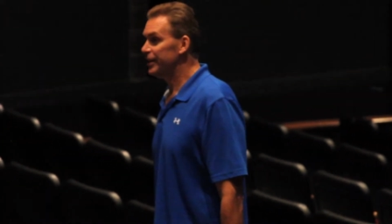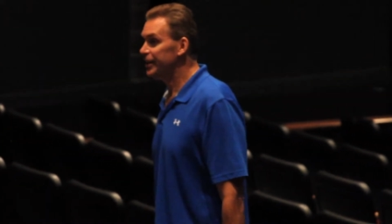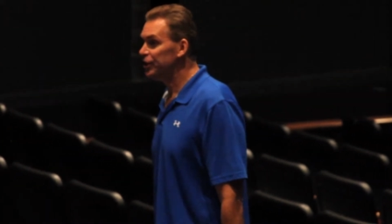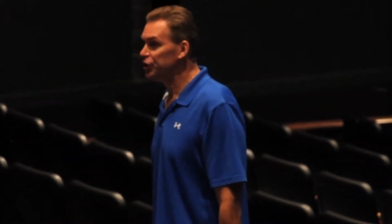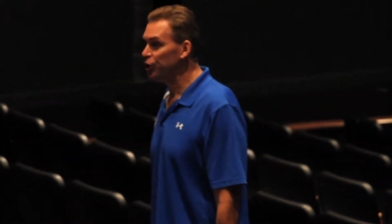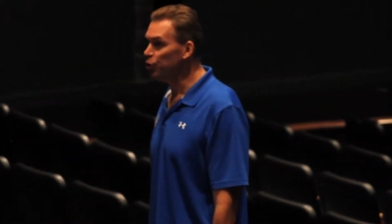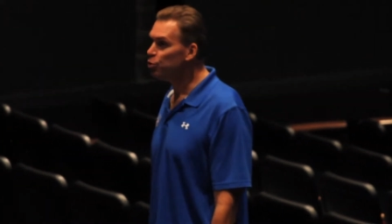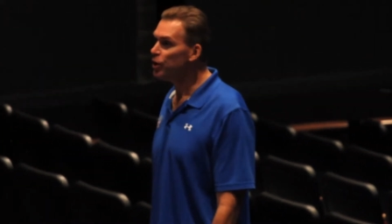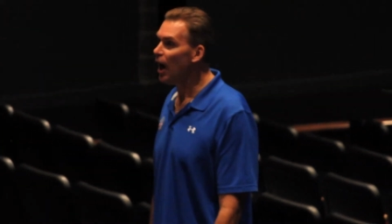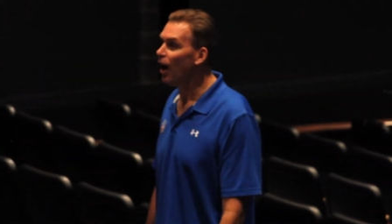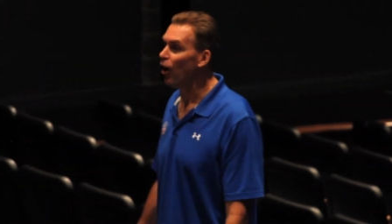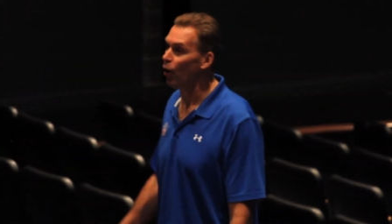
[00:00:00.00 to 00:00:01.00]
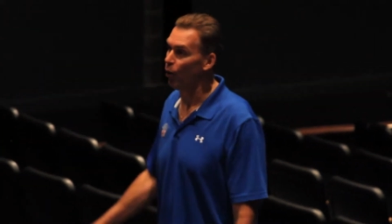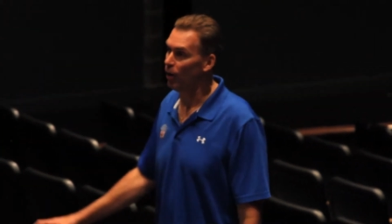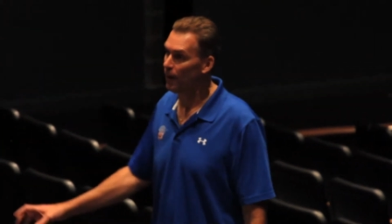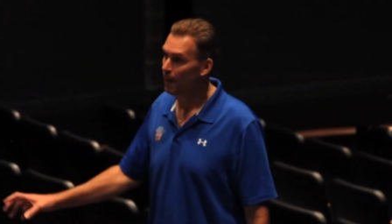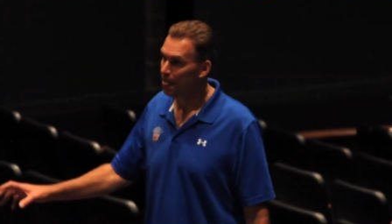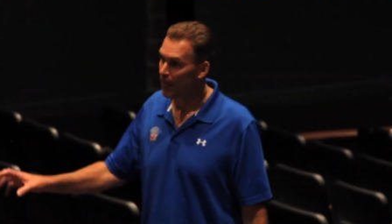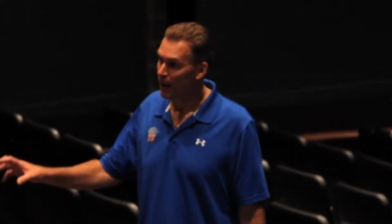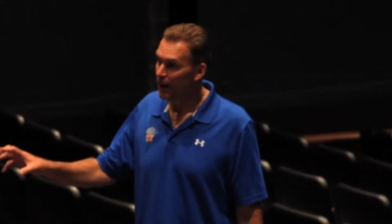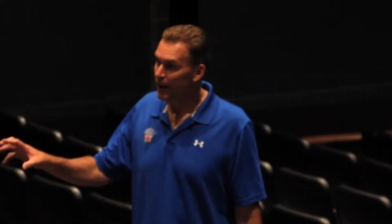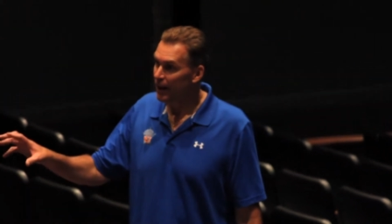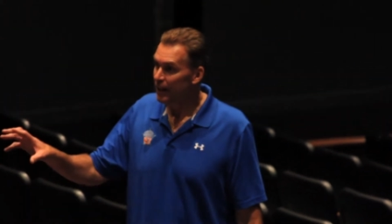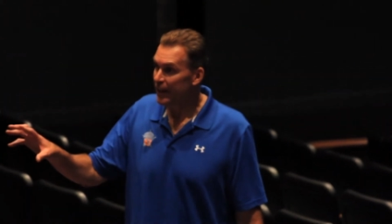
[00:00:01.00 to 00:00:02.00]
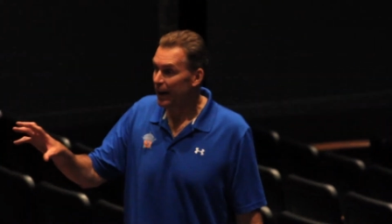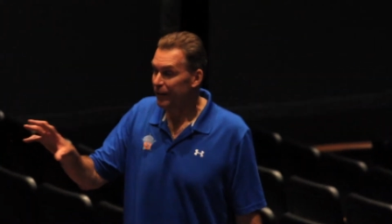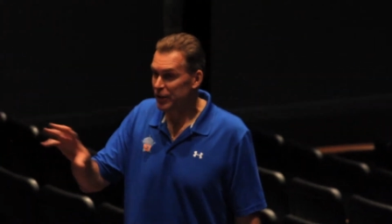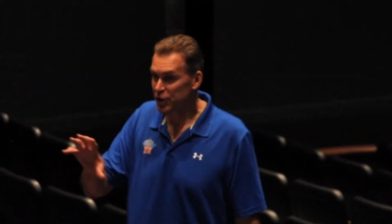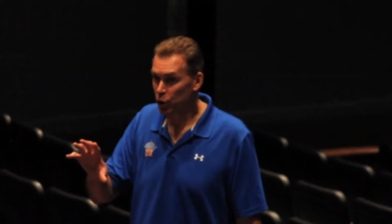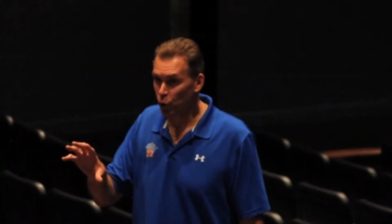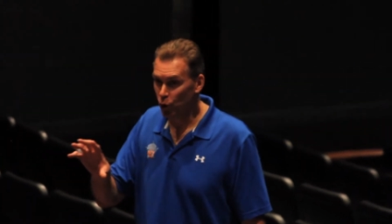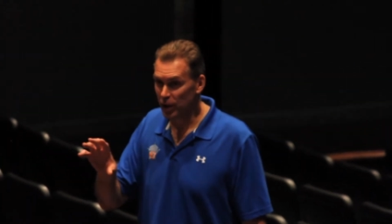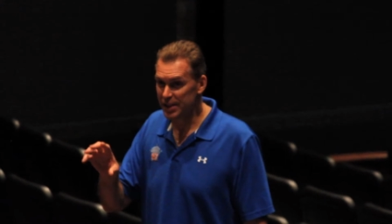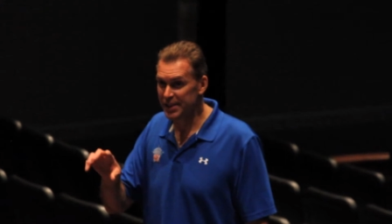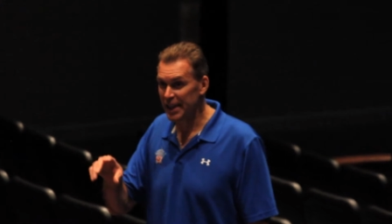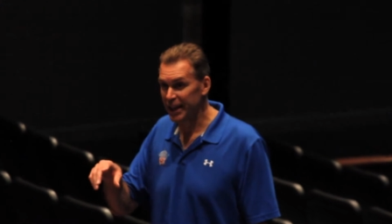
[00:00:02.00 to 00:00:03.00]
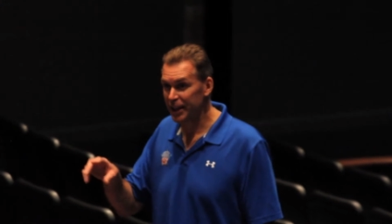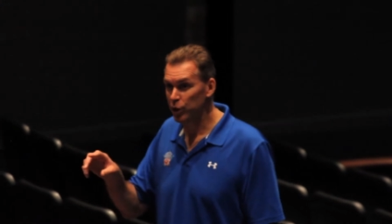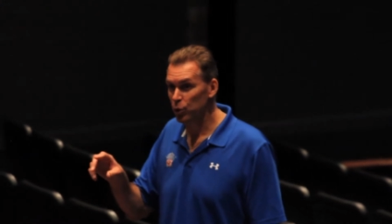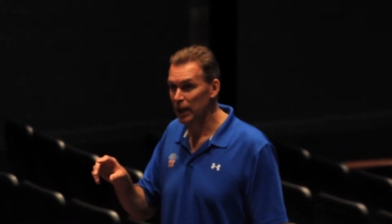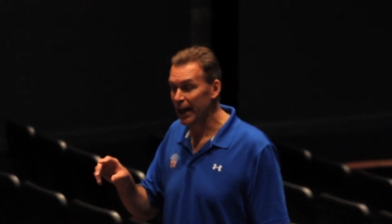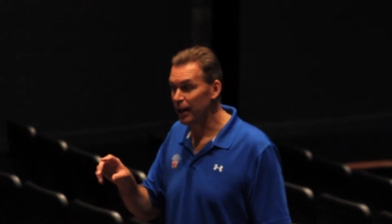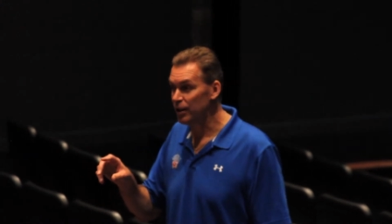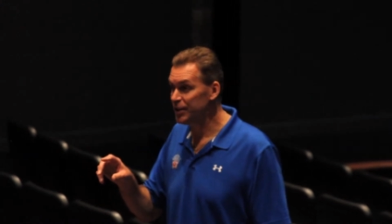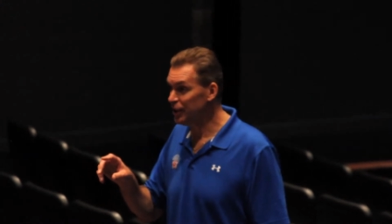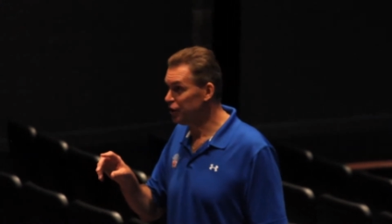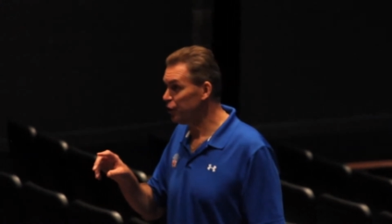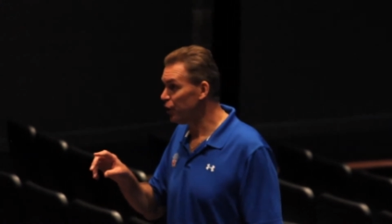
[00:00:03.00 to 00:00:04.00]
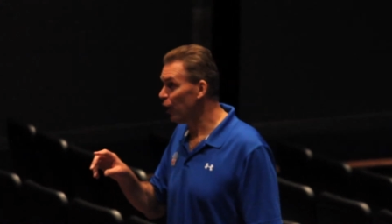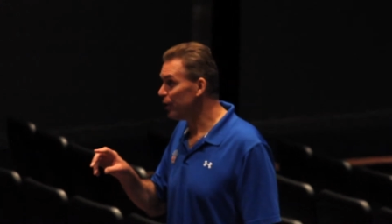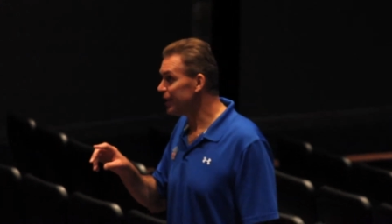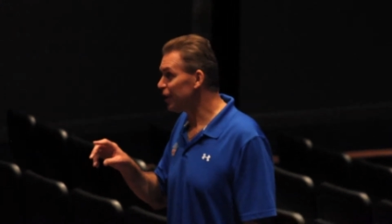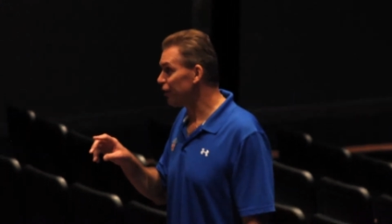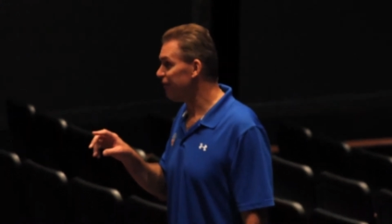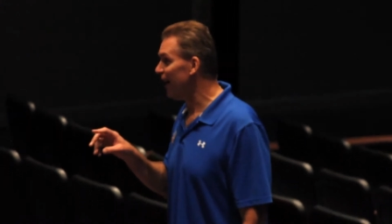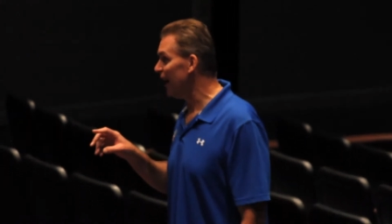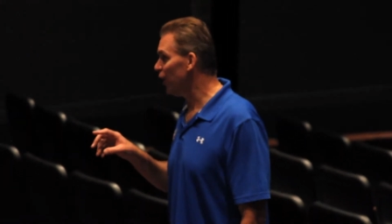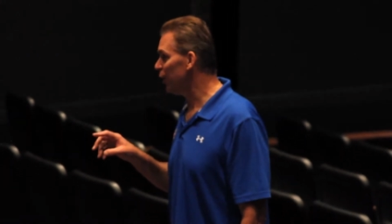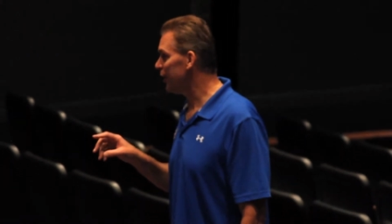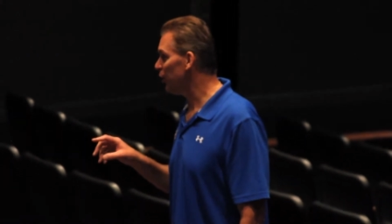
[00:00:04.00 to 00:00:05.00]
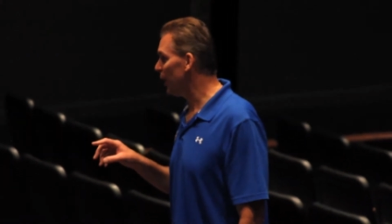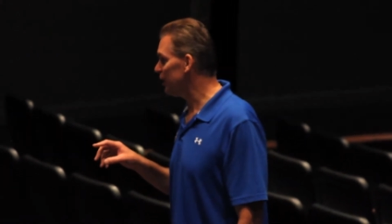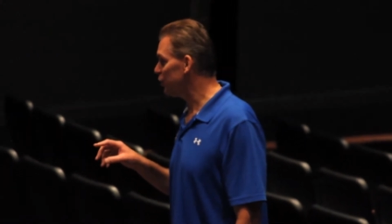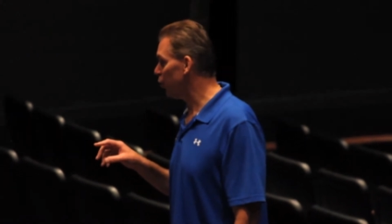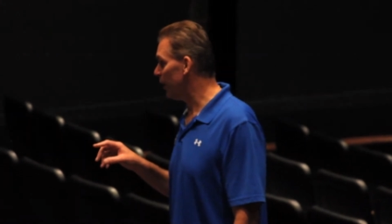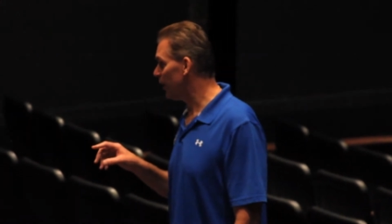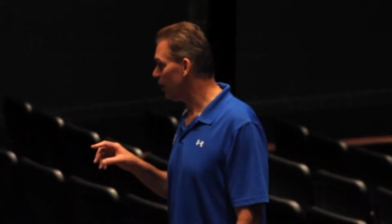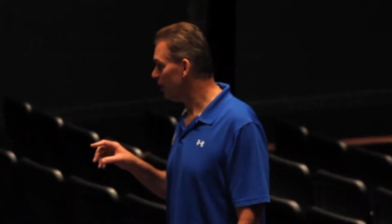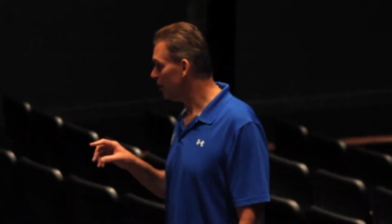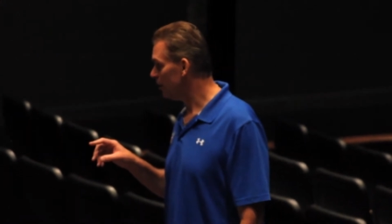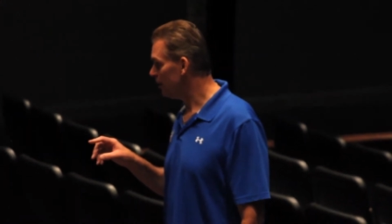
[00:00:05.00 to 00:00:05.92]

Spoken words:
Did you know that if a school is sending you letters, did you know that they're following you on Twitter?